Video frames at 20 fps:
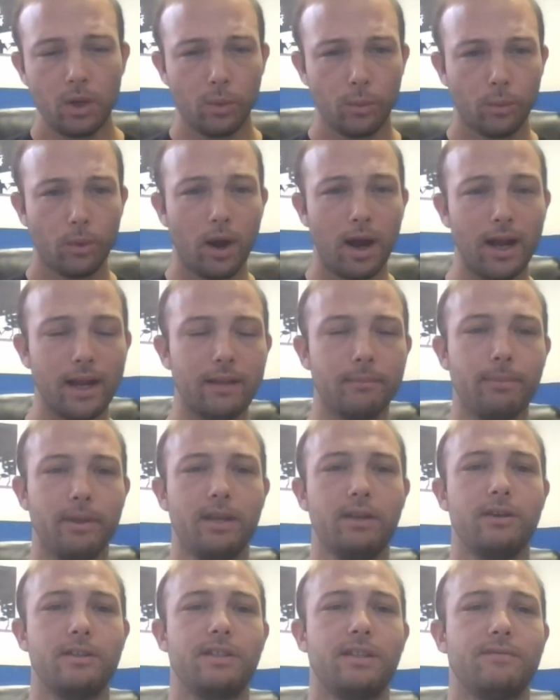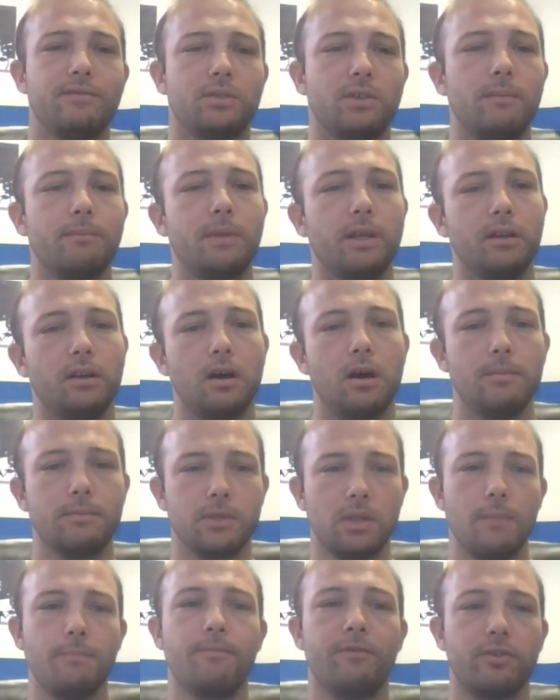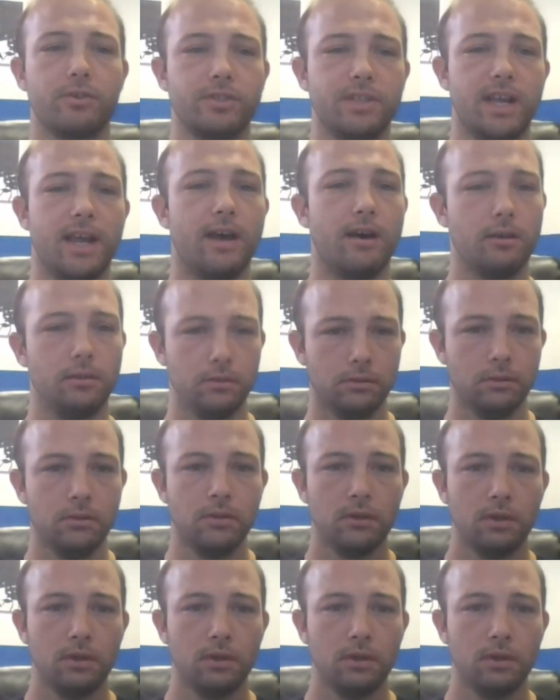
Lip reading: Why? Because if something comes up for sale,